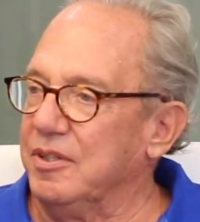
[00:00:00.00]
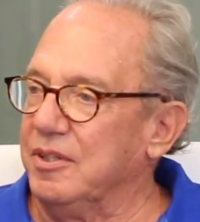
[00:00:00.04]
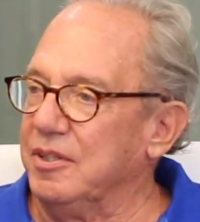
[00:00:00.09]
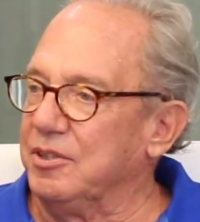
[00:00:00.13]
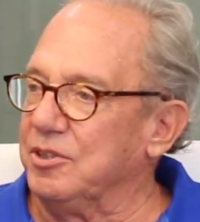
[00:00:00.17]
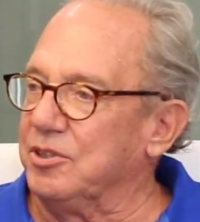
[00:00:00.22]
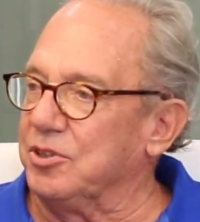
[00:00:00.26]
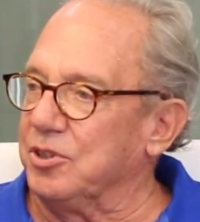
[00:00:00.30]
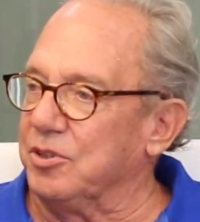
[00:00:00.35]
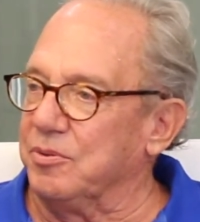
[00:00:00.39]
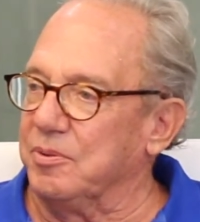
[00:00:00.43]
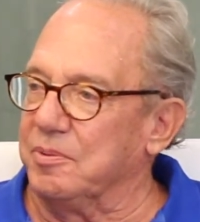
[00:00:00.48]

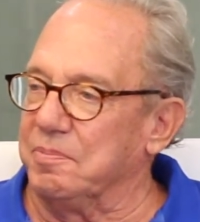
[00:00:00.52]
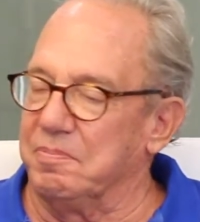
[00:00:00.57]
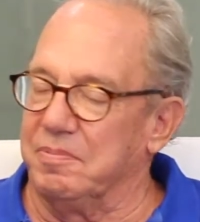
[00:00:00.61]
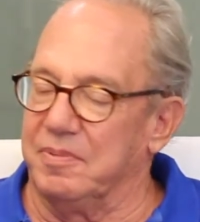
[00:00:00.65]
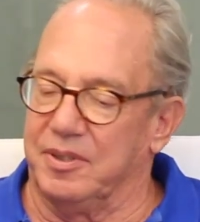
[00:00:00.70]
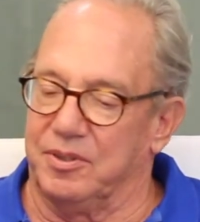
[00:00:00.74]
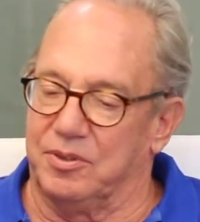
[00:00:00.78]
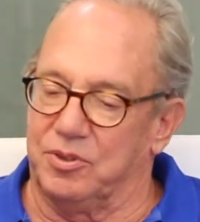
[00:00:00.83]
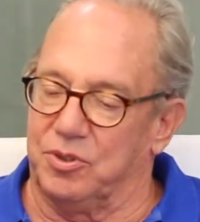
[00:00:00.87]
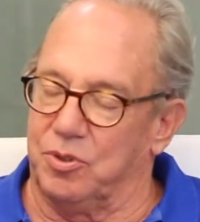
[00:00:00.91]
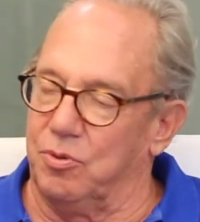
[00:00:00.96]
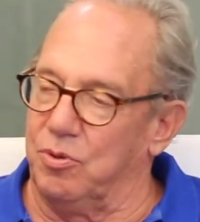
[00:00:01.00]
So I
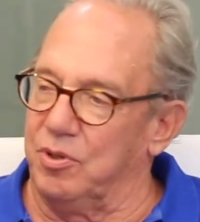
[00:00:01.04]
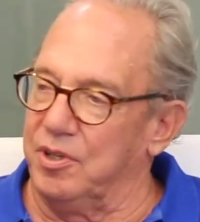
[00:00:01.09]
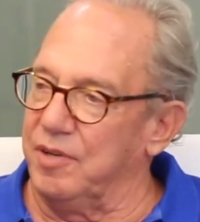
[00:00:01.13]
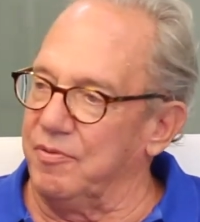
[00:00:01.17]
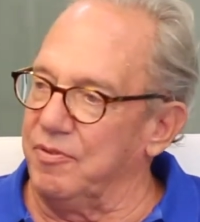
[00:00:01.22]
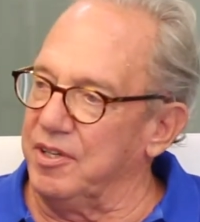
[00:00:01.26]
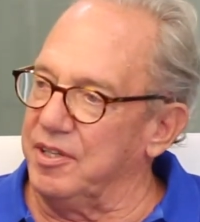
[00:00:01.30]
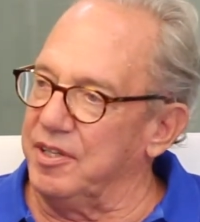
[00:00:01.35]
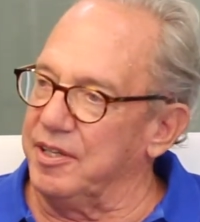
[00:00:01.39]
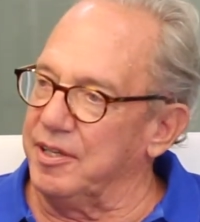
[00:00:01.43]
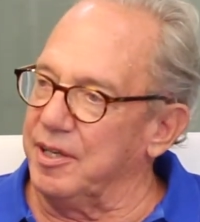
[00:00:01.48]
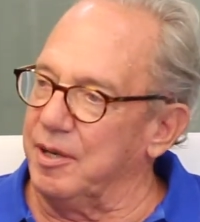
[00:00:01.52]
sold
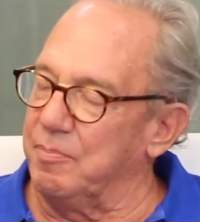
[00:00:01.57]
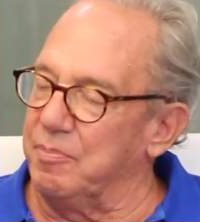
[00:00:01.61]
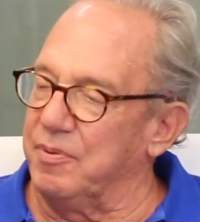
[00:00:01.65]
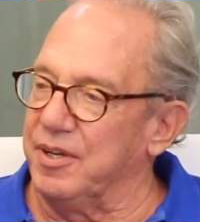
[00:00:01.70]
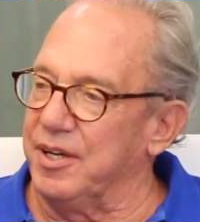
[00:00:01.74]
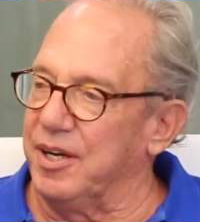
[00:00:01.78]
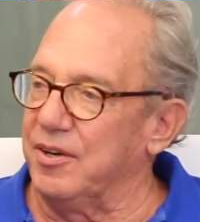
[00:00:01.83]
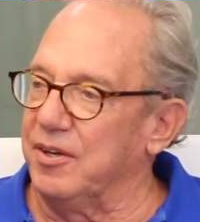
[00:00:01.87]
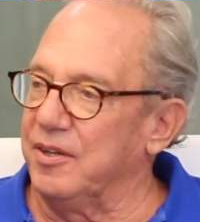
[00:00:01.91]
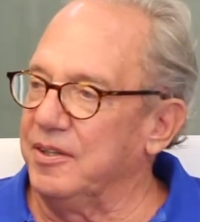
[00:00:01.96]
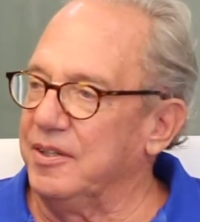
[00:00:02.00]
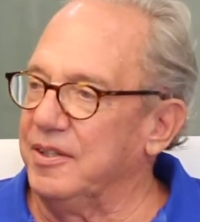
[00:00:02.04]
everything up
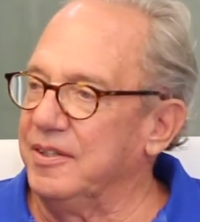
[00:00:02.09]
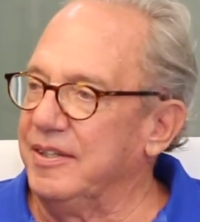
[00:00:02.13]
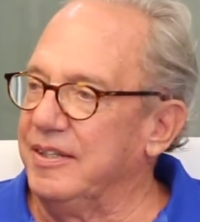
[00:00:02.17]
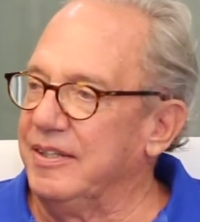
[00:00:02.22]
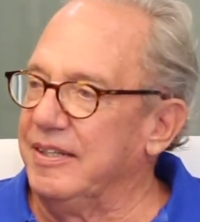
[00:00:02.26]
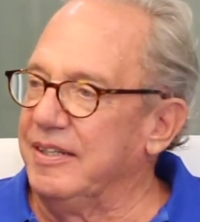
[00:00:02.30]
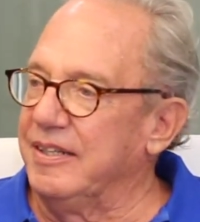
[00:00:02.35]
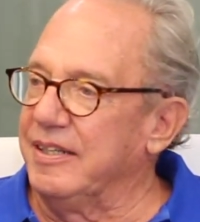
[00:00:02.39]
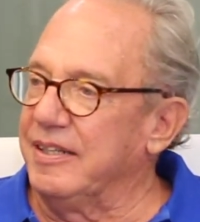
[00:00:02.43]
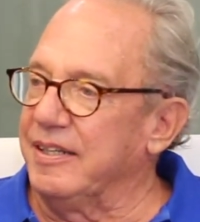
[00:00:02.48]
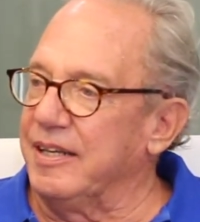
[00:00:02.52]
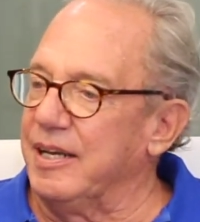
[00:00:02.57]
there,
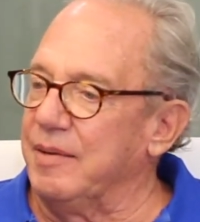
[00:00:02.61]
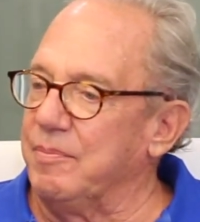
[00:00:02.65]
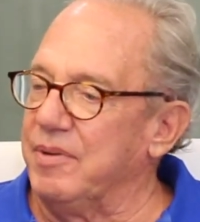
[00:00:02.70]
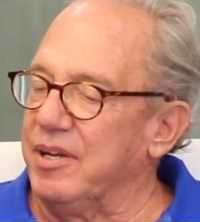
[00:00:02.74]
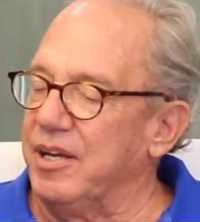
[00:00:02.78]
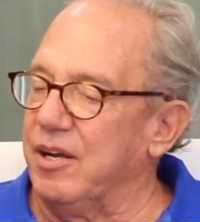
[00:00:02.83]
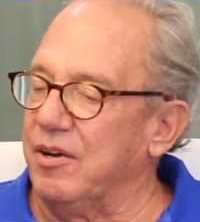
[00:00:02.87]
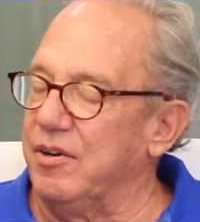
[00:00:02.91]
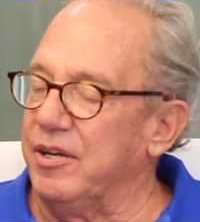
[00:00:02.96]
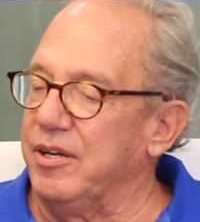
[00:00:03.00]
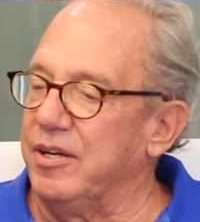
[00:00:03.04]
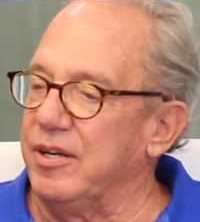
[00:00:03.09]
came
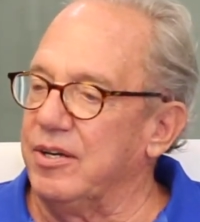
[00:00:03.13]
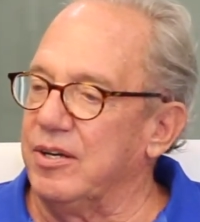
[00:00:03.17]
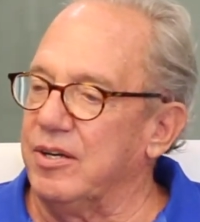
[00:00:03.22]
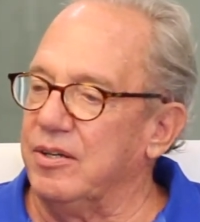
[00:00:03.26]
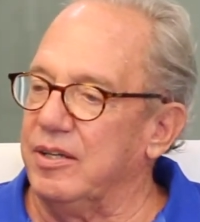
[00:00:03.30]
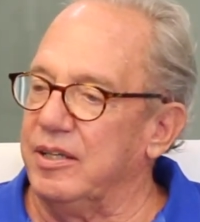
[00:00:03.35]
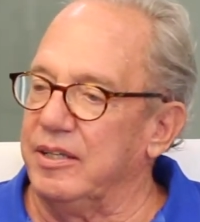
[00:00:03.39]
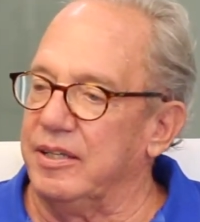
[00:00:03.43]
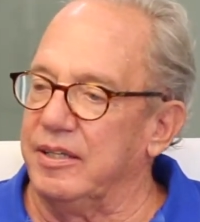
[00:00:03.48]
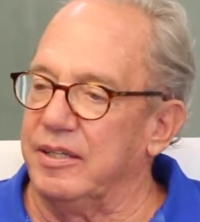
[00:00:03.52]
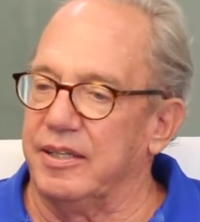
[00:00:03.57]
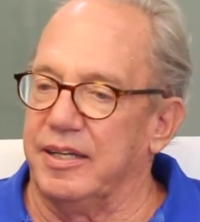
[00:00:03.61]
down here,
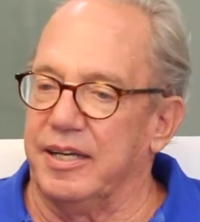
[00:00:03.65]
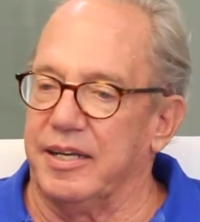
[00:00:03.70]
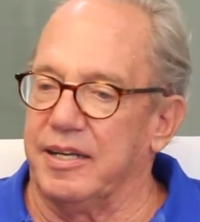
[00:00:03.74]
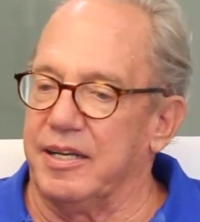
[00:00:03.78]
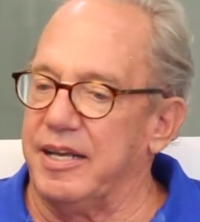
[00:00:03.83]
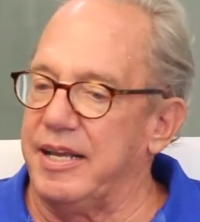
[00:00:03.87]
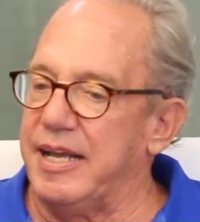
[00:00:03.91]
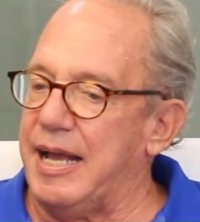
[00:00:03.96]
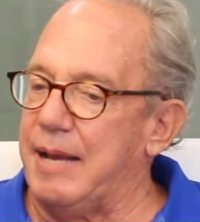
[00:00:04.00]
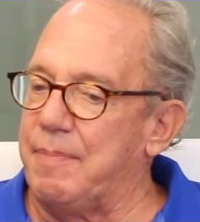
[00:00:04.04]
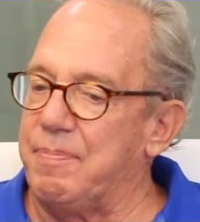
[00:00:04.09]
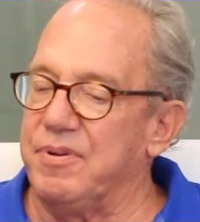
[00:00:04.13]
and I
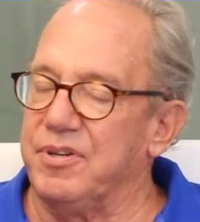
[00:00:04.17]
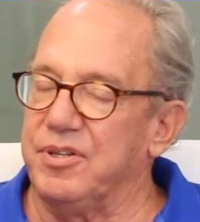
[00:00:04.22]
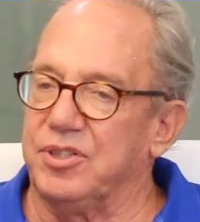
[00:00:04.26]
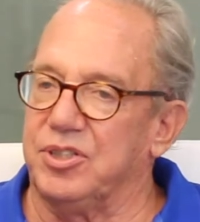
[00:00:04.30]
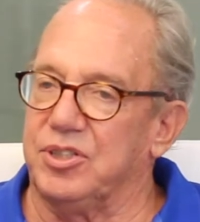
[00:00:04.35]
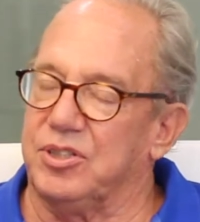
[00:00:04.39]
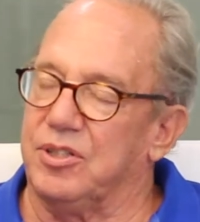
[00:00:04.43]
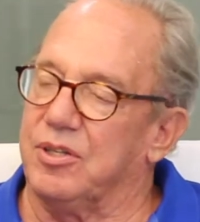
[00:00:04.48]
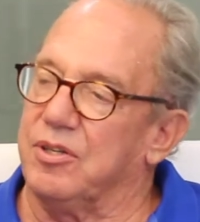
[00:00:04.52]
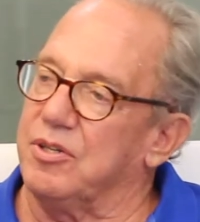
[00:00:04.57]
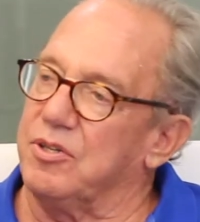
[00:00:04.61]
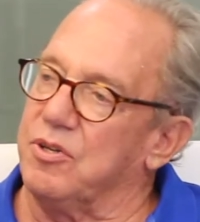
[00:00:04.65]
happened to
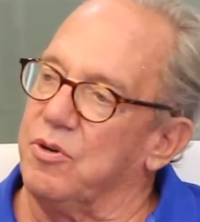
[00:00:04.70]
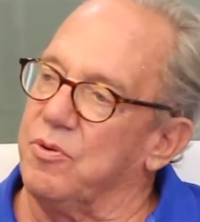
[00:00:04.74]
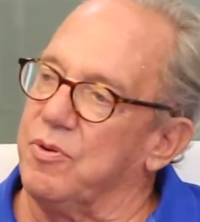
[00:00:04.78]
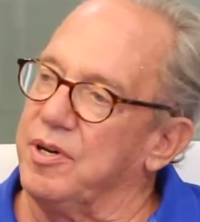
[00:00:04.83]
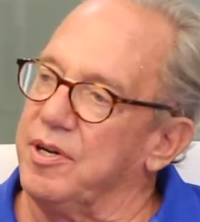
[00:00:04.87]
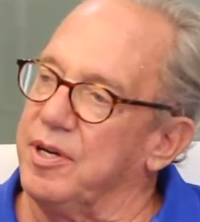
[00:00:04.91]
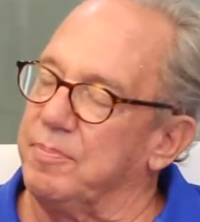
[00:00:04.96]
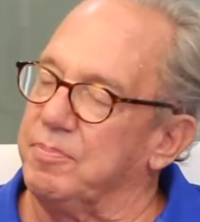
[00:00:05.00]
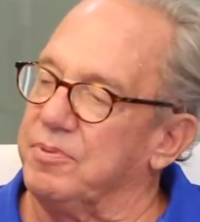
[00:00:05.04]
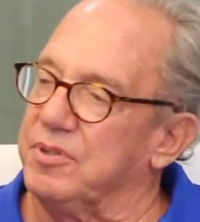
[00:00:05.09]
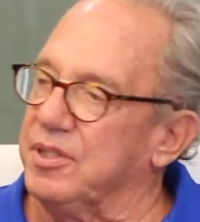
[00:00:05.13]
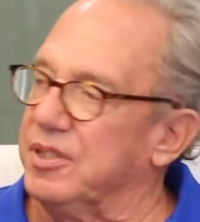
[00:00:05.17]
start going
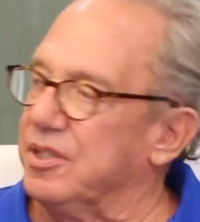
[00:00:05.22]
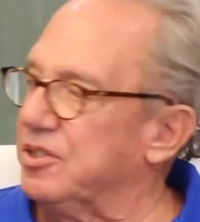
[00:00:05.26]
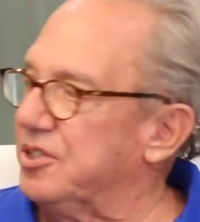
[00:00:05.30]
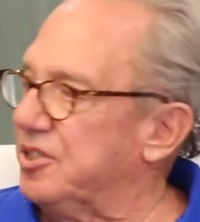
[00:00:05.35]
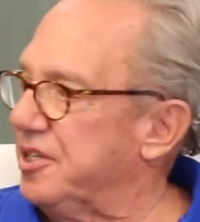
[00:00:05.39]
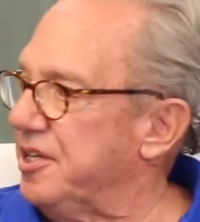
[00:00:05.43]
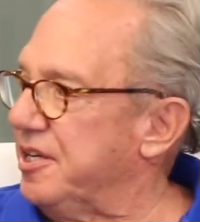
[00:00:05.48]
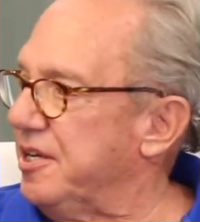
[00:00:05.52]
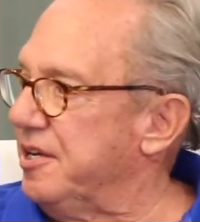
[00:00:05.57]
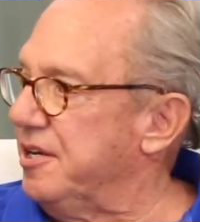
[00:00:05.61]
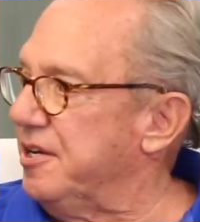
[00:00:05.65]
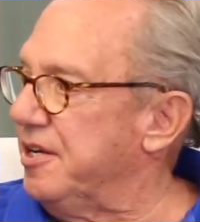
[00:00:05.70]
up to the
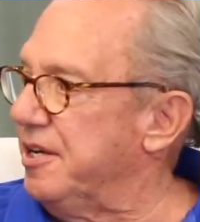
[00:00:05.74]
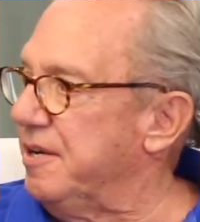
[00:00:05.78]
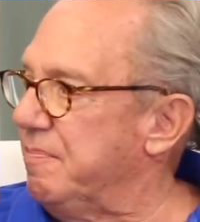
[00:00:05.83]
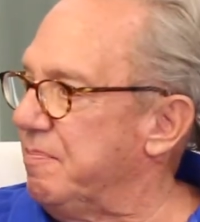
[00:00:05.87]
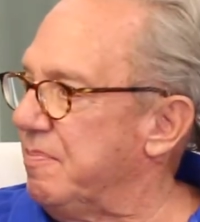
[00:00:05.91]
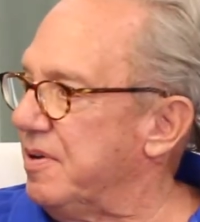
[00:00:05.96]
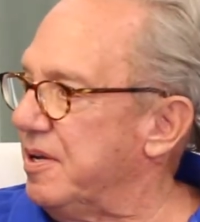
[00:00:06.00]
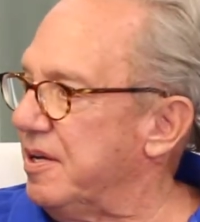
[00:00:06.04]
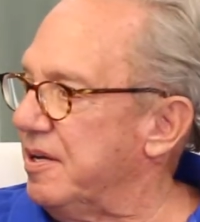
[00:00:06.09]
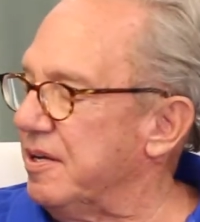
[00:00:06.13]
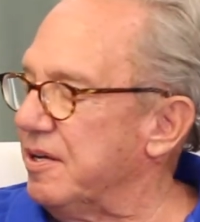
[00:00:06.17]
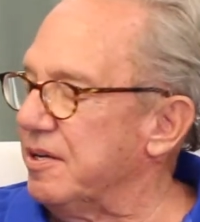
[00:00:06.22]
CED
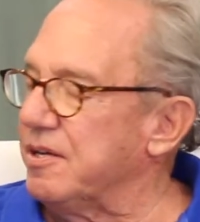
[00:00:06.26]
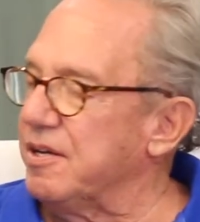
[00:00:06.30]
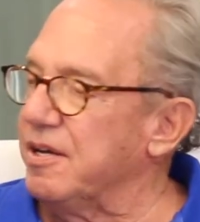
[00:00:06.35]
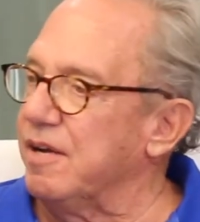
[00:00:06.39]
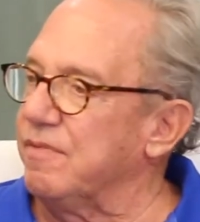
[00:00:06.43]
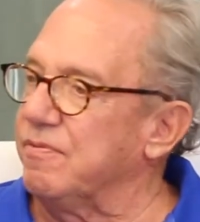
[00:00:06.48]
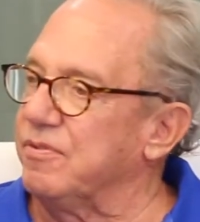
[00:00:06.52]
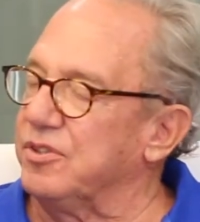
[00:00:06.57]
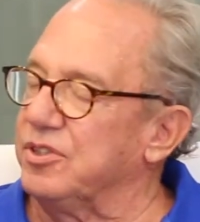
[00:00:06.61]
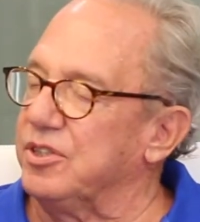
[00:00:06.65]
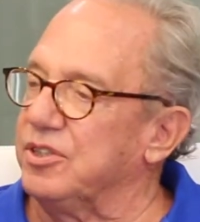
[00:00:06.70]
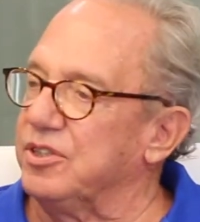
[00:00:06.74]

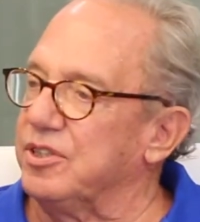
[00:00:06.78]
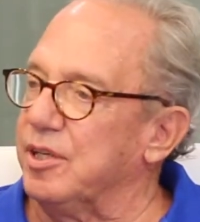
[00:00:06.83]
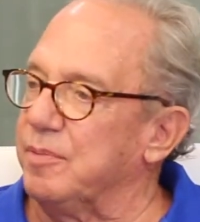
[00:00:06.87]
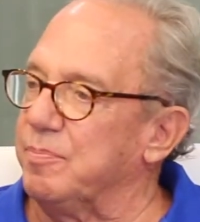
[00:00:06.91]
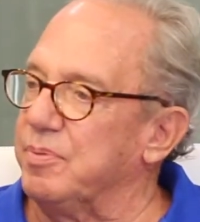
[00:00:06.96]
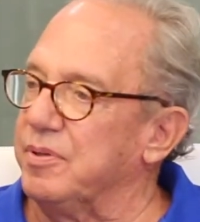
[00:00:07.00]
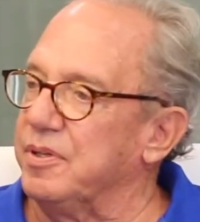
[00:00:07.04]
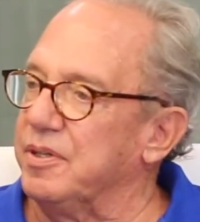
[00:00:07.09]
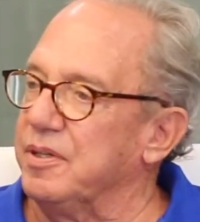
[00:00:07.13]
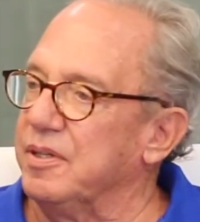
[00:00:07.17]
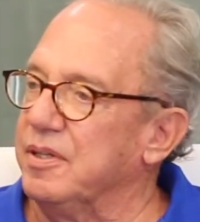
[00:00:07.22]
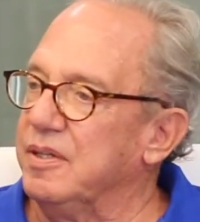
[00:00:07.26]
conferences up
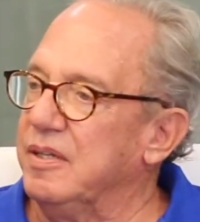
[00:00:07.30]
in